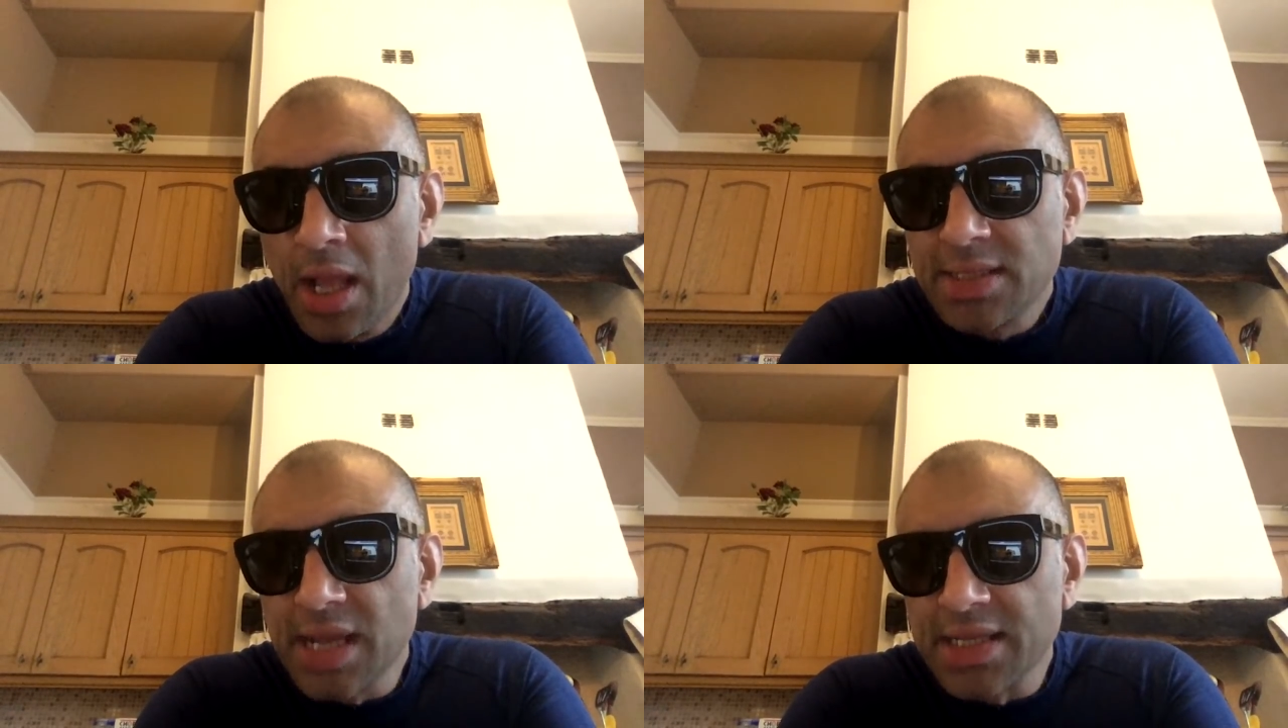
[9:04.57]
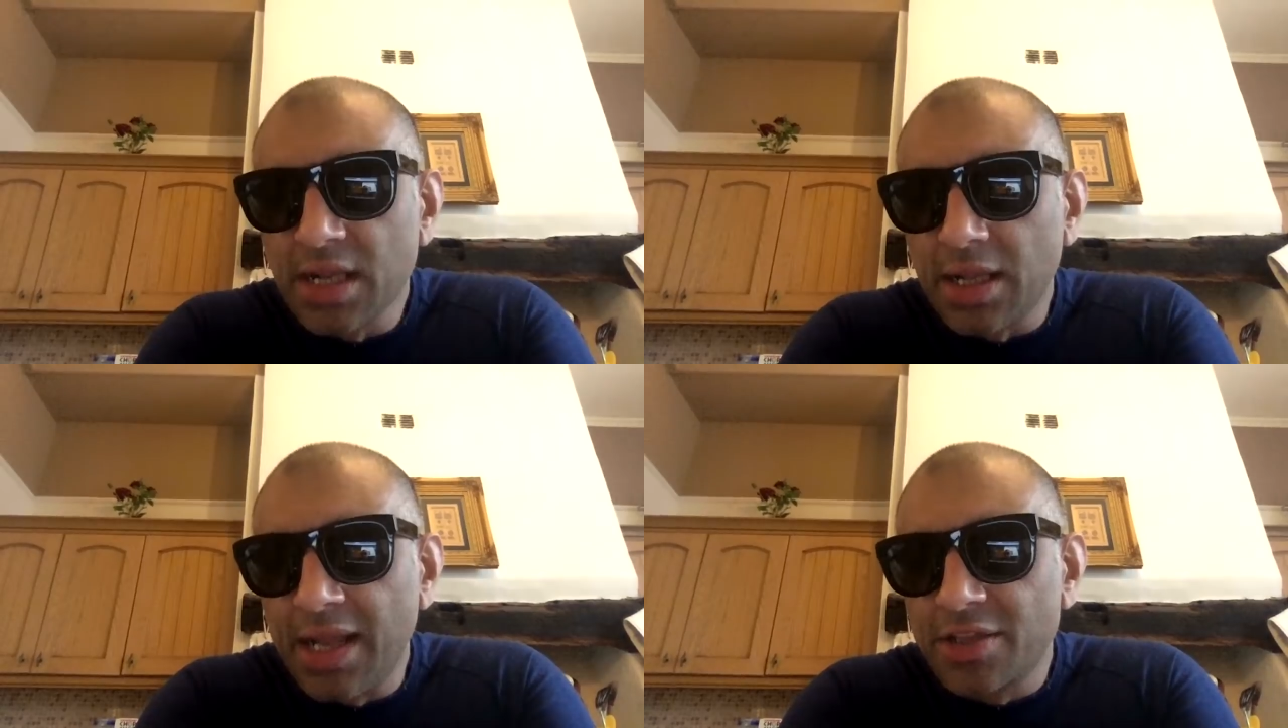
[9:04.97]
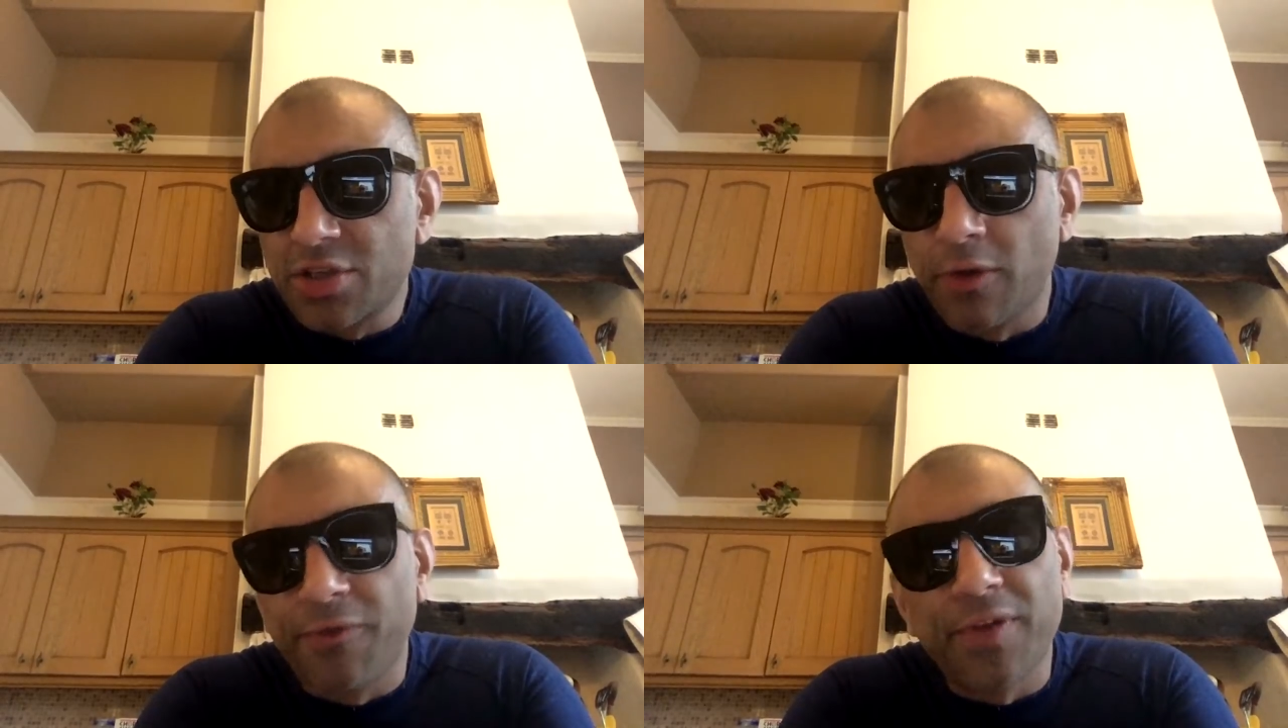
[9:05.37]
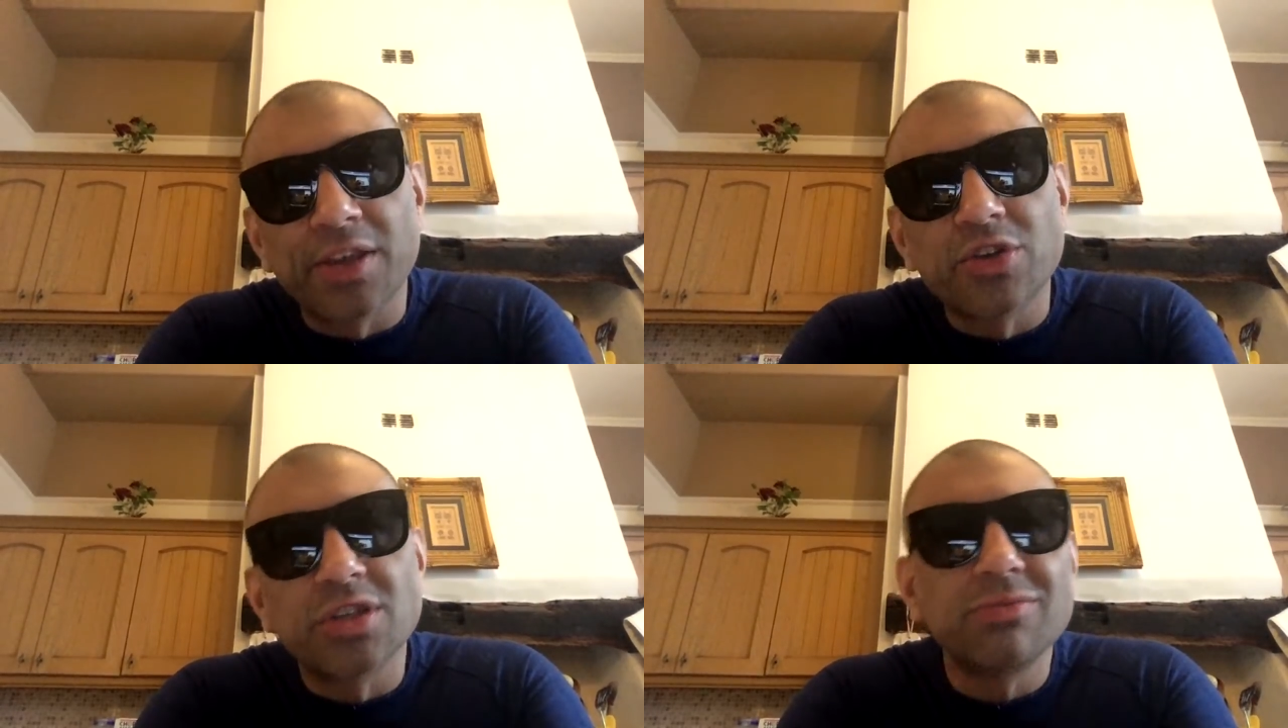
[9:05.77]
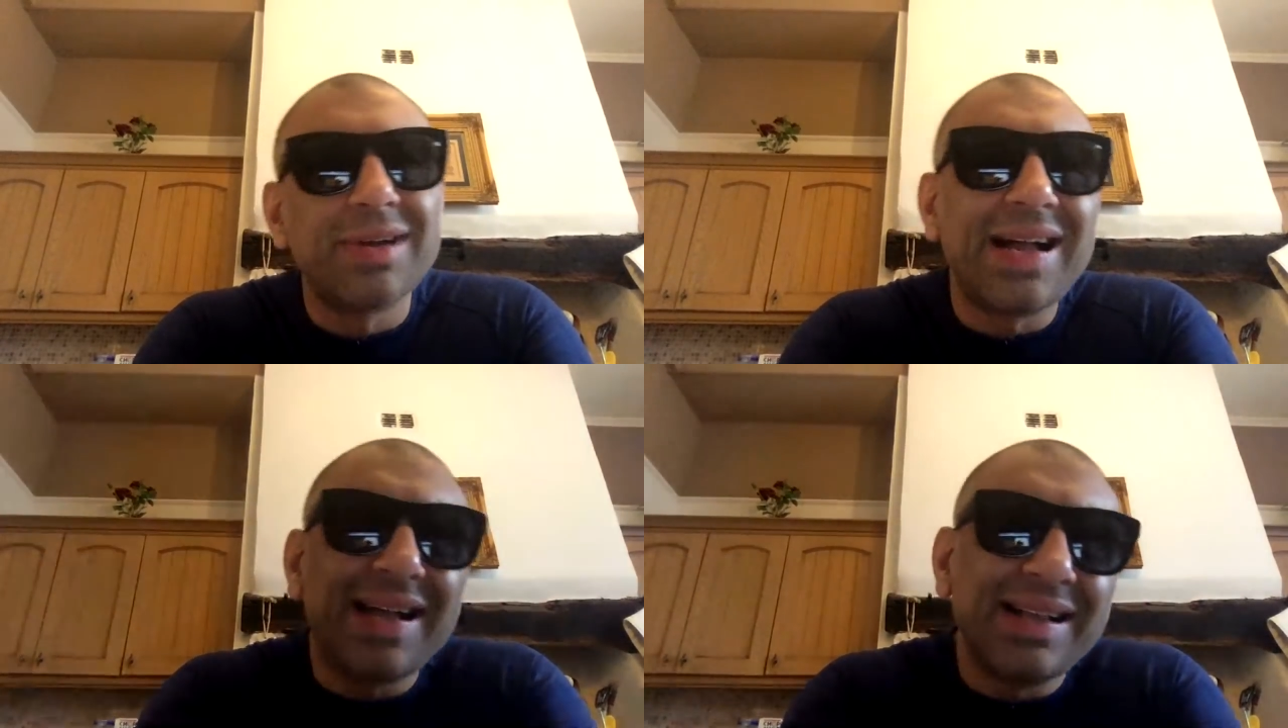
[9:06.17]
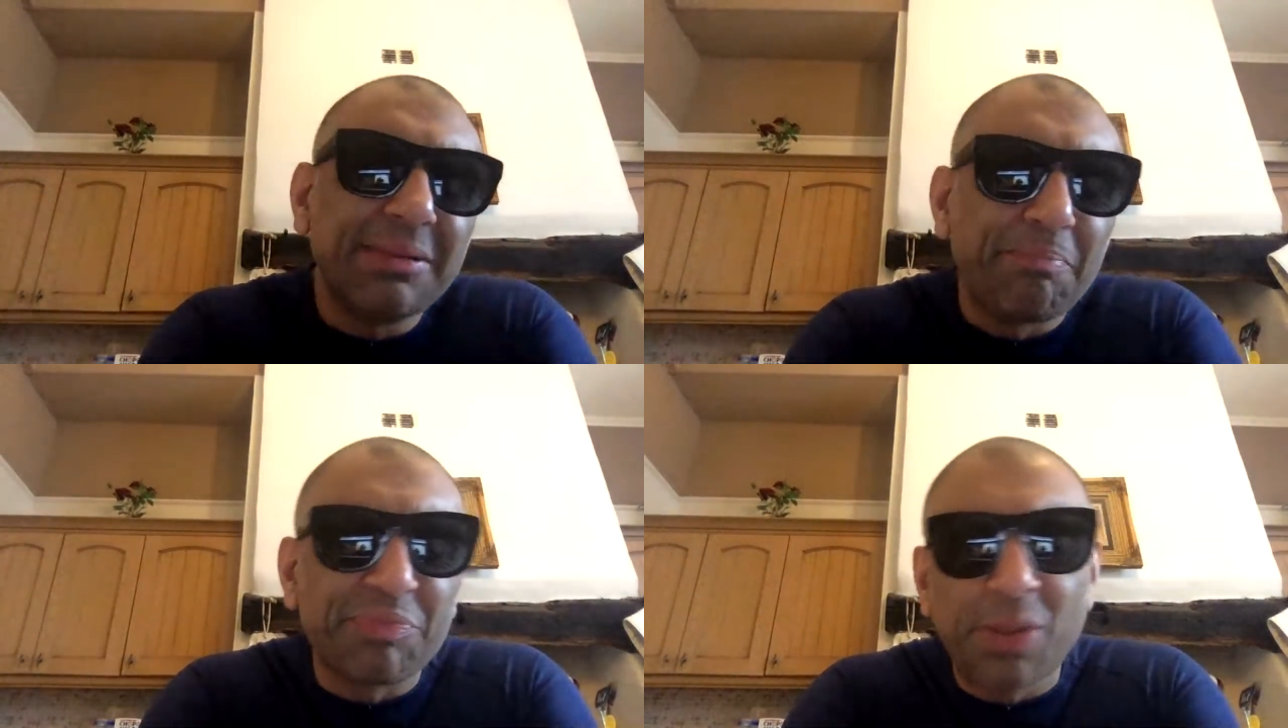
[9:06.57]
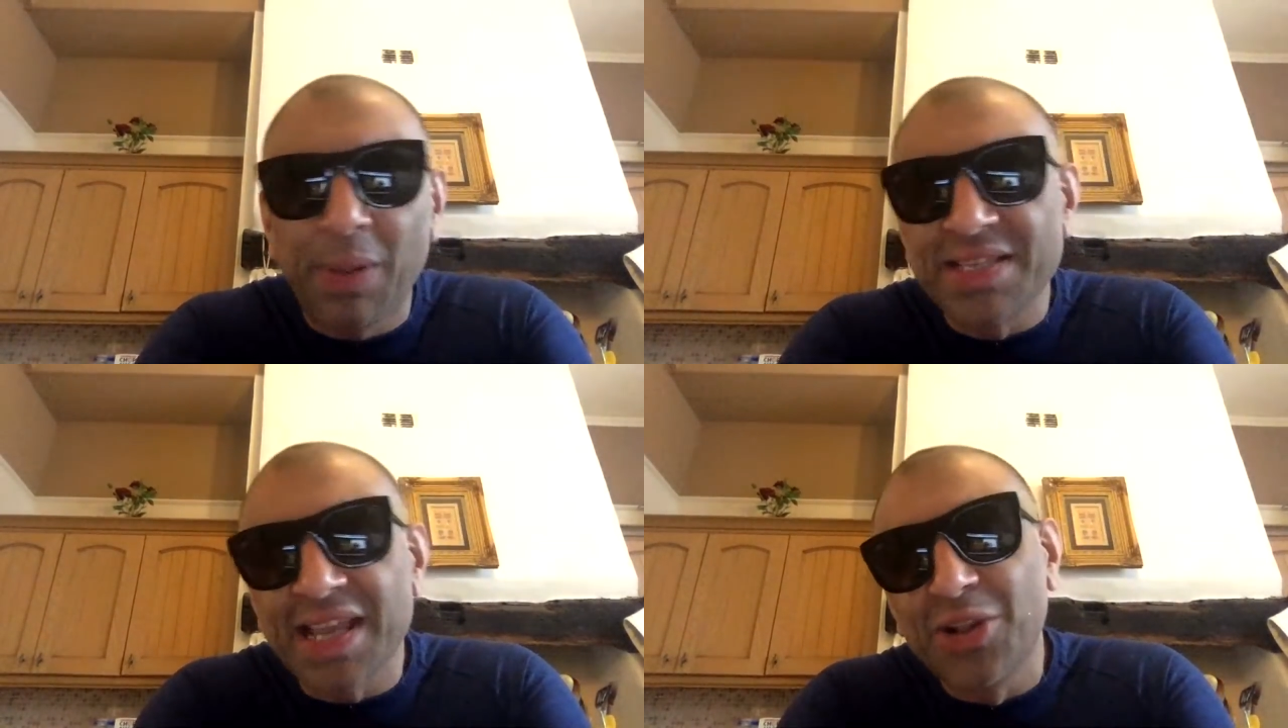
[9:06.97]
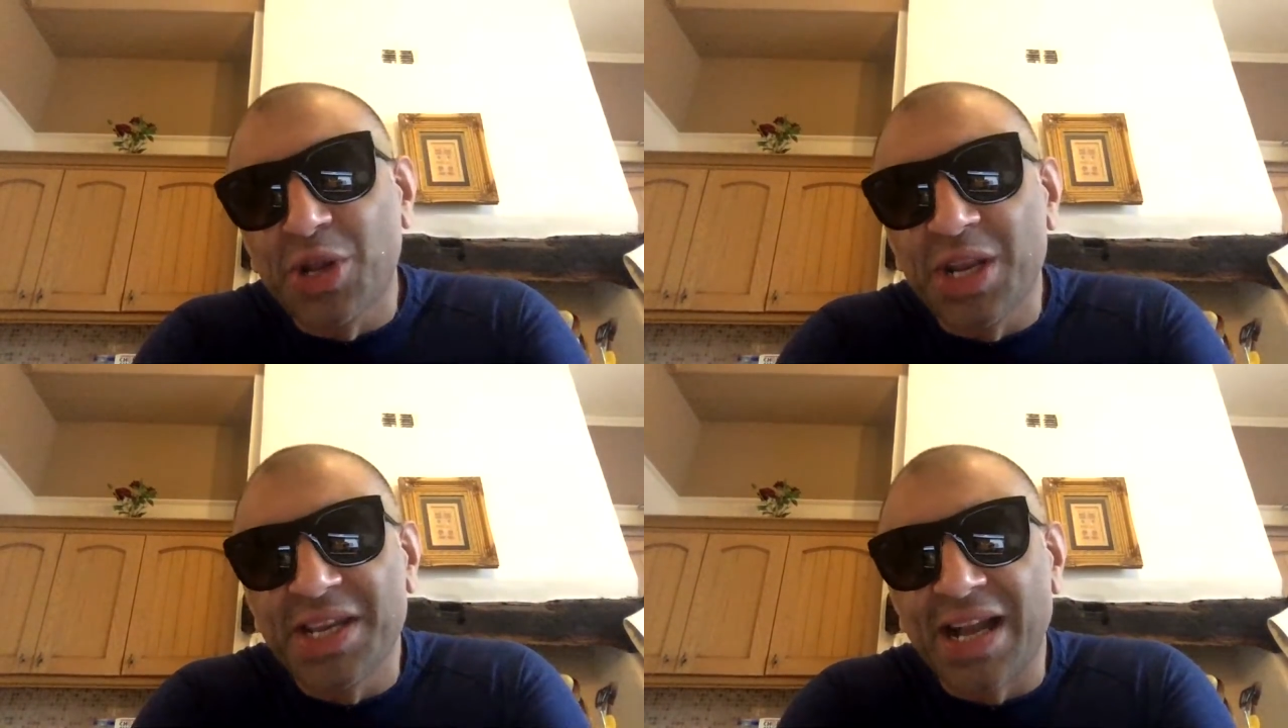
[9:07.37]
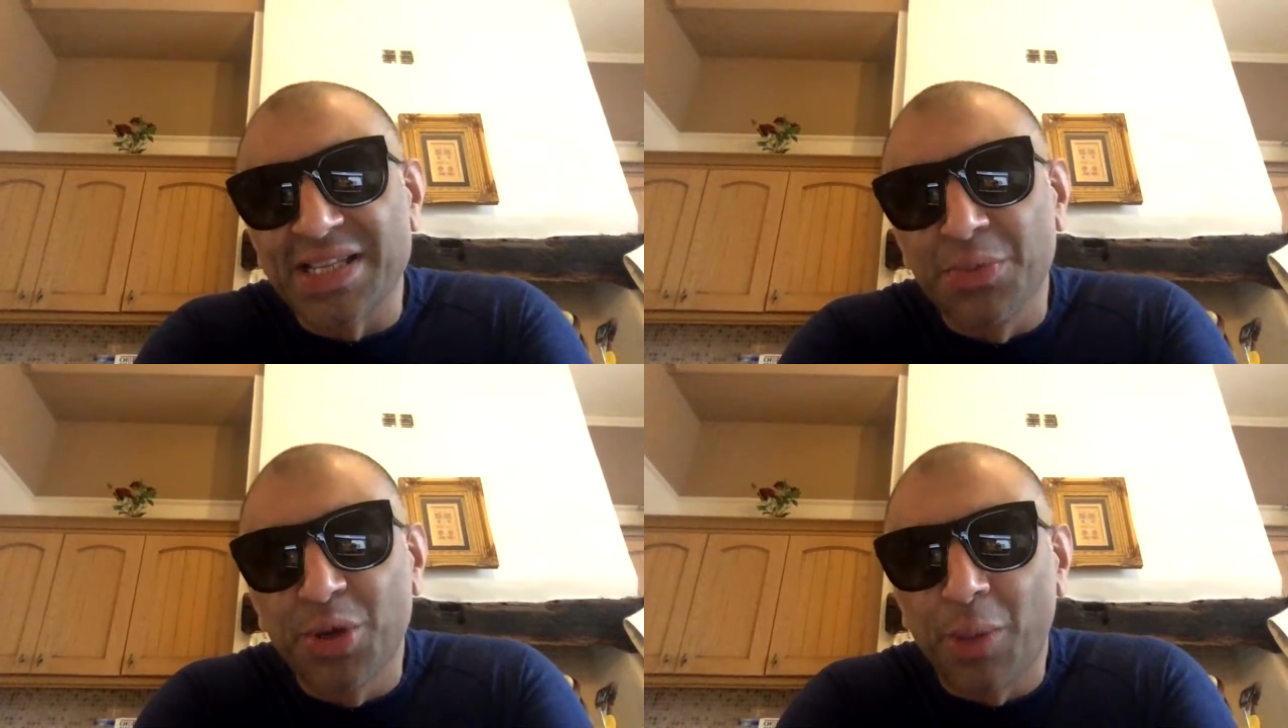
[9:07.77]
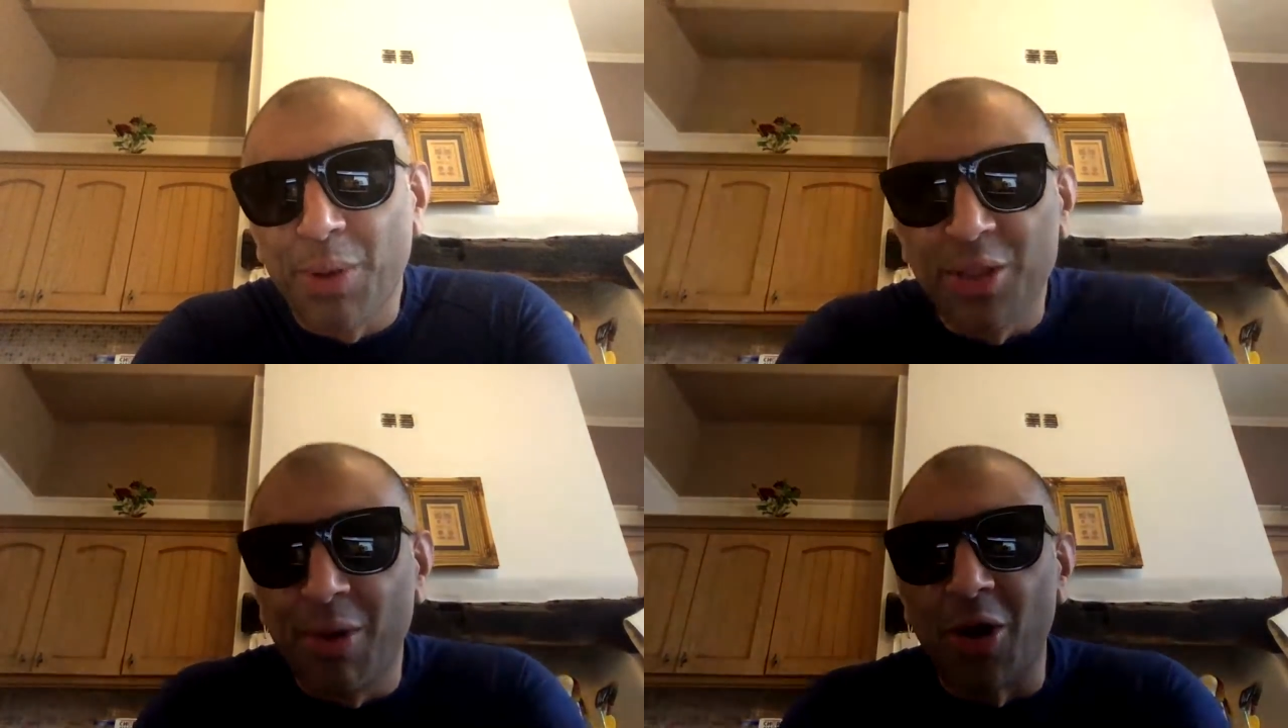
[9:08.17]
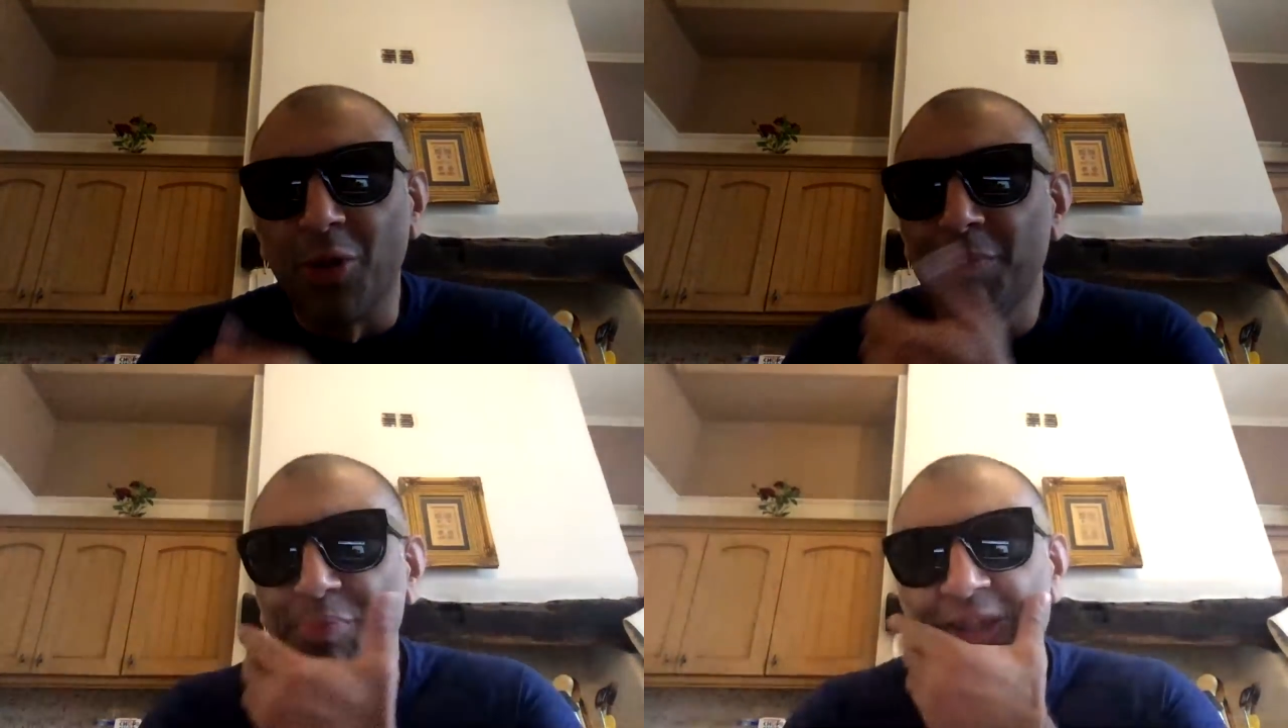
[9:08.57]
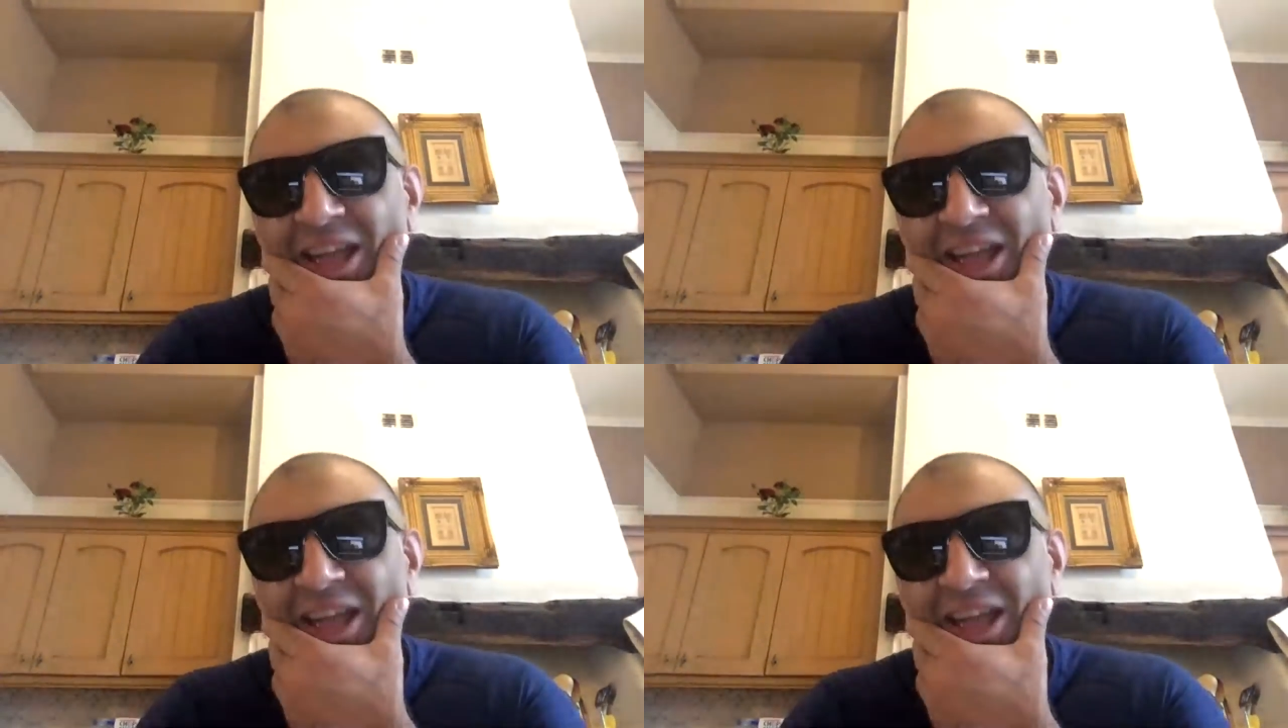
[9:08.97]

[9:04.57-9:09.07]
Darcy Klein, tough fixtures. Well, depends how you look at it, Darcy. We're going to play them all.